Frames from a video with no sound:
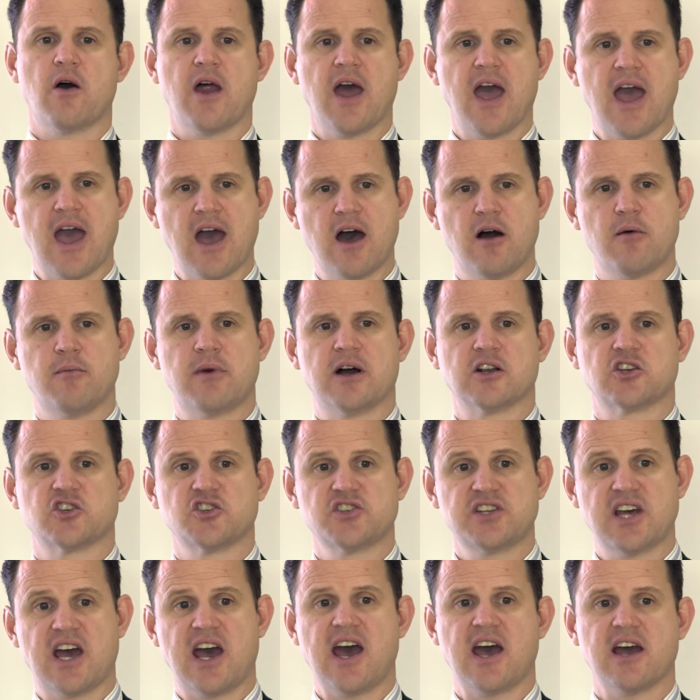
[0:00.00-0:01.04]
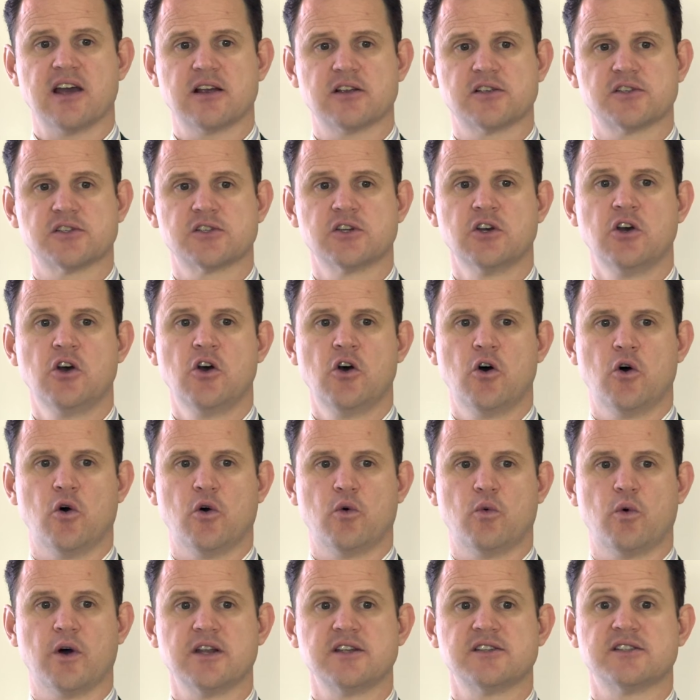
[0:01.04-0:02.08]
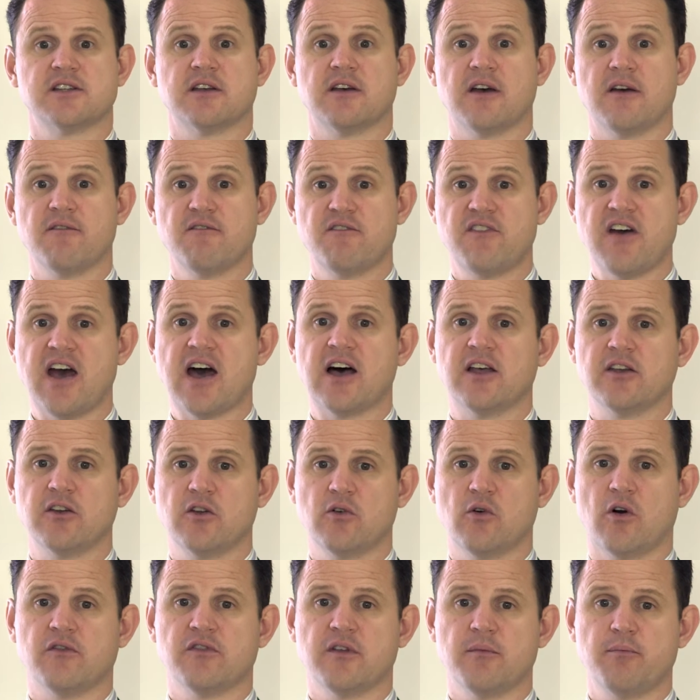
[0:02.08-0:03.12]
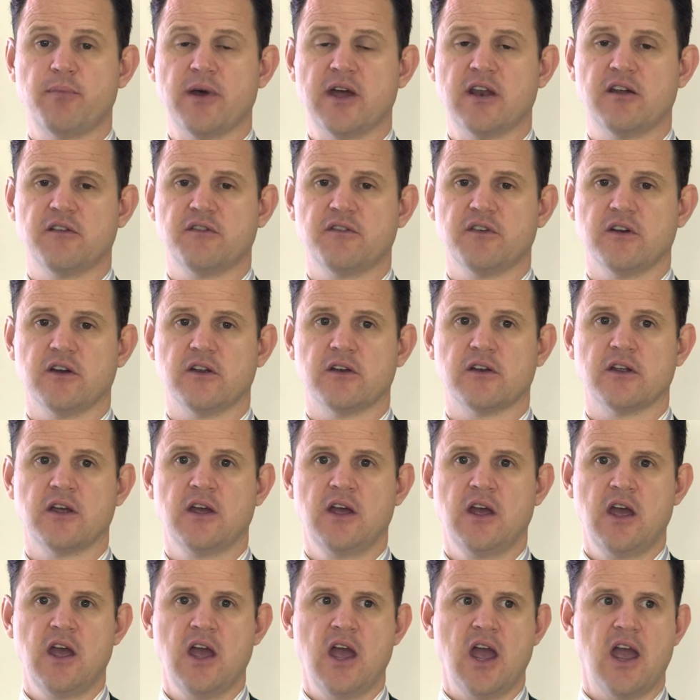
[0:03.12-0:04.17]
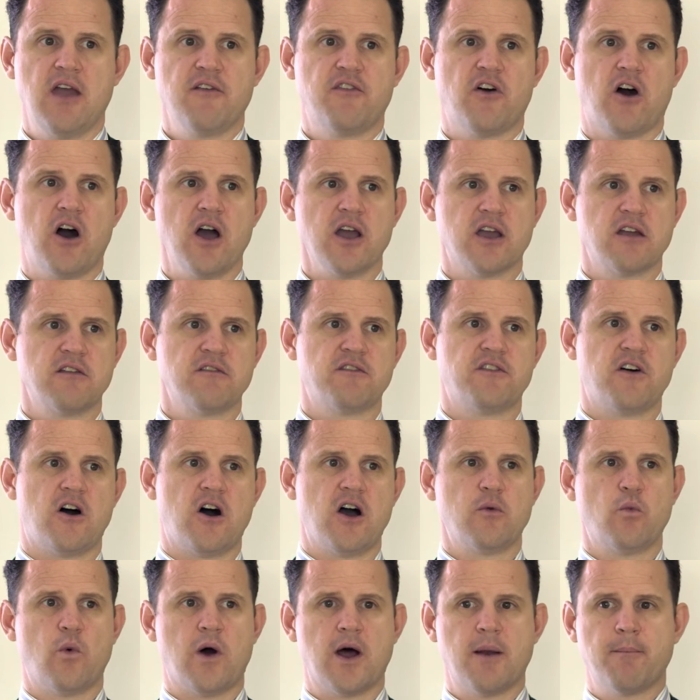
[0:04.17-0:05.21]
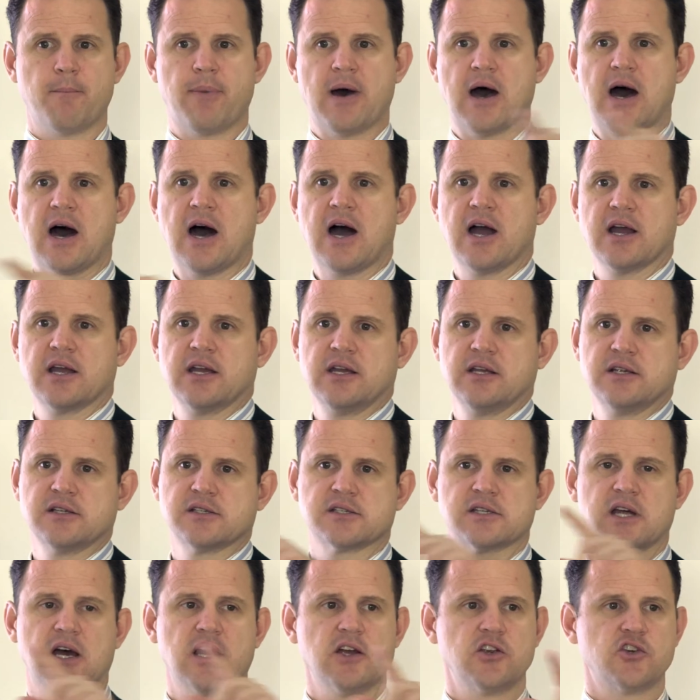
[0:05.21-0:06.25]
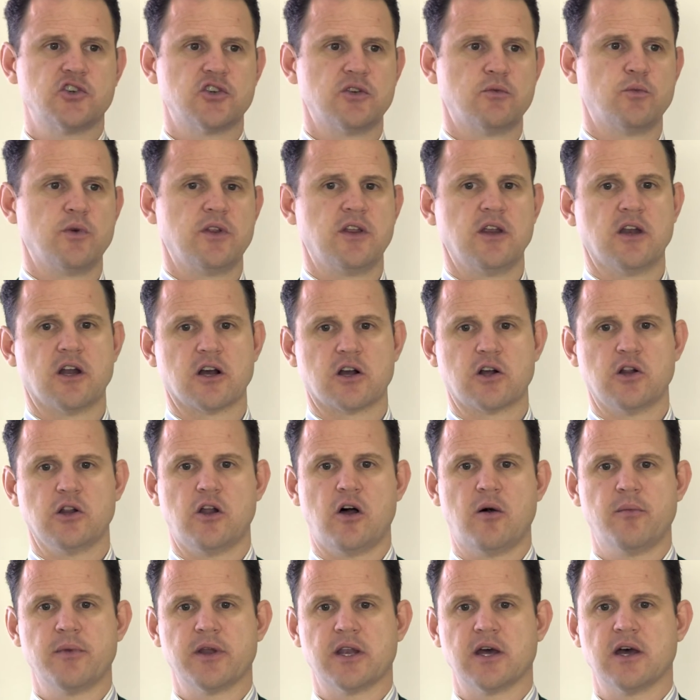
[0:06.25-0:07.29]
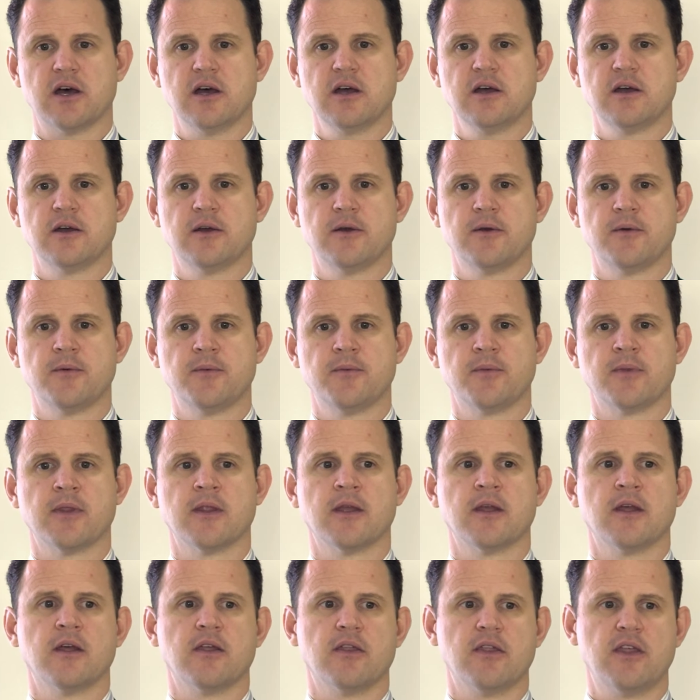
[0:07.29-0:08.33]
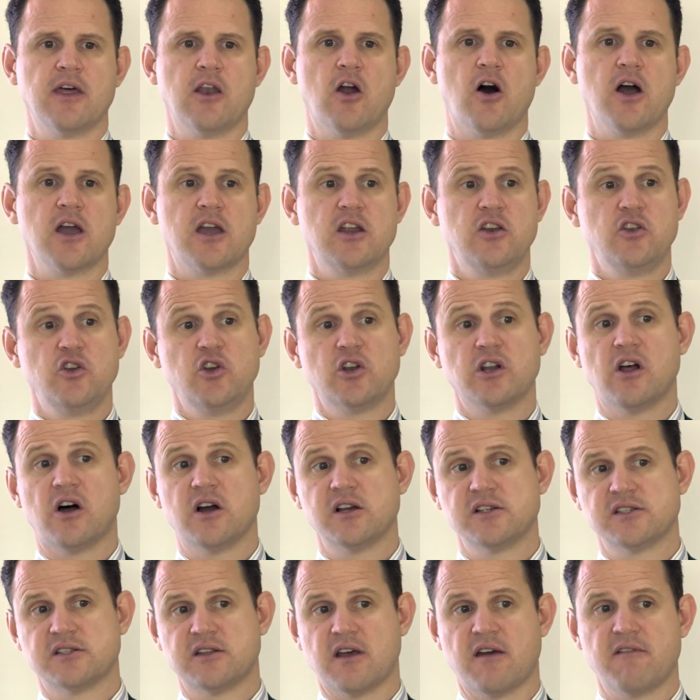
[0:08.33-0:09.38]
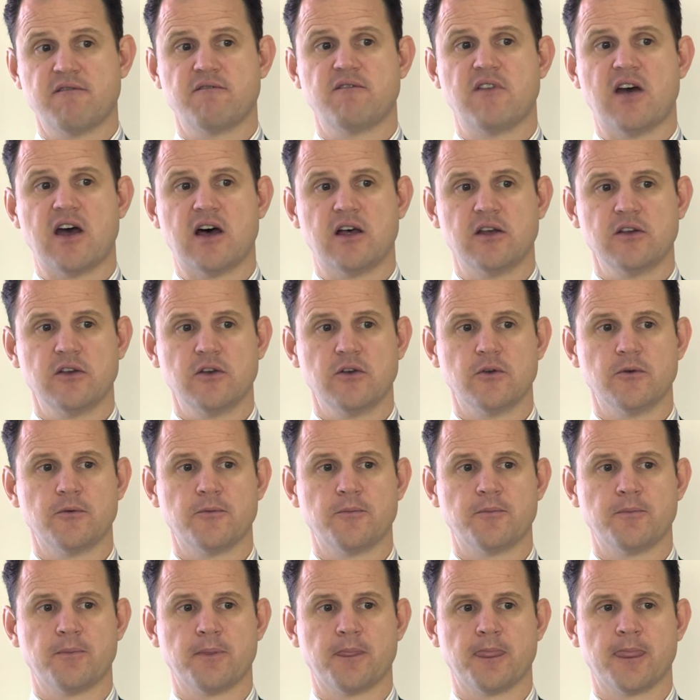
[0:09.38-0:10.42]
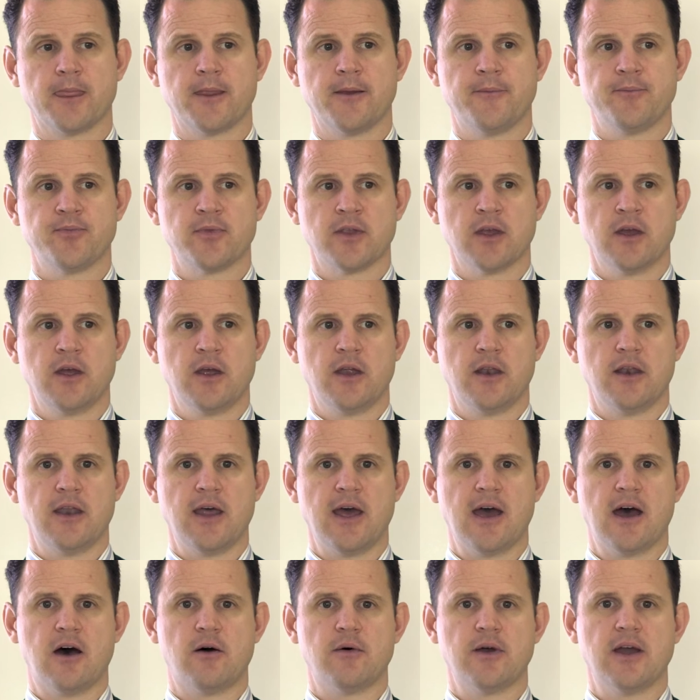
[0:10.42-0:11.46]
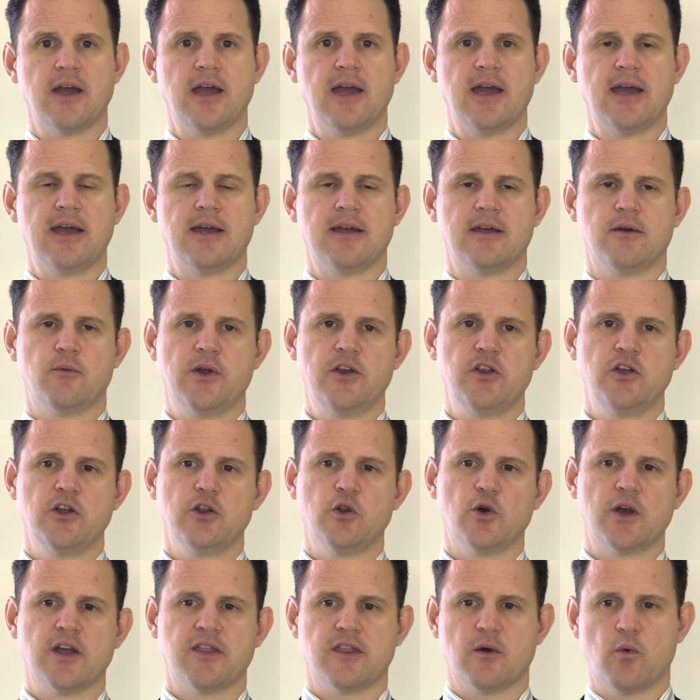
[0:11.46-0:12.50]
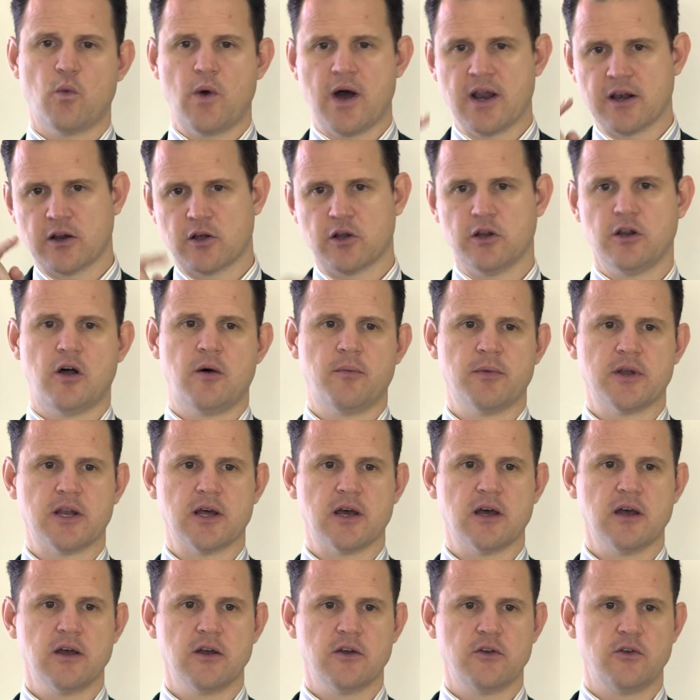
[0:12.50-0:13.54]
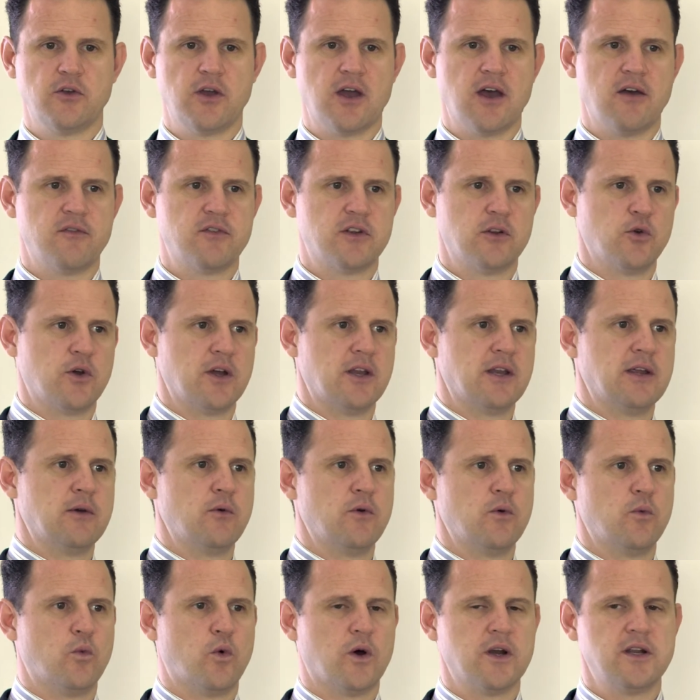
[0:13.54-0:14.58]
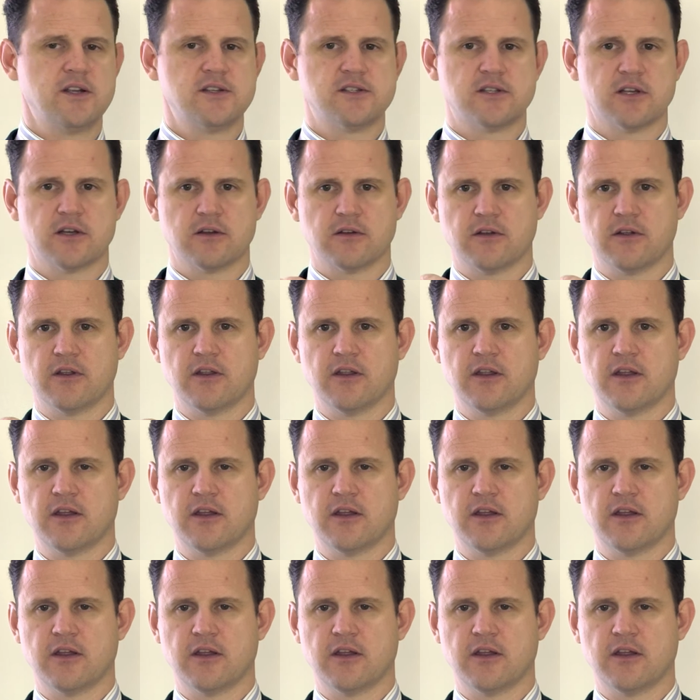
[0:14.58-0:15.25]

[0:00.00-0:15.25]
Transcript: out how much tax or what is the value of the benefit. If I can find one parking station within 1 kilometre, then I can utilise that value. Now, when you look at the 1 kilometre, you have to look at what is the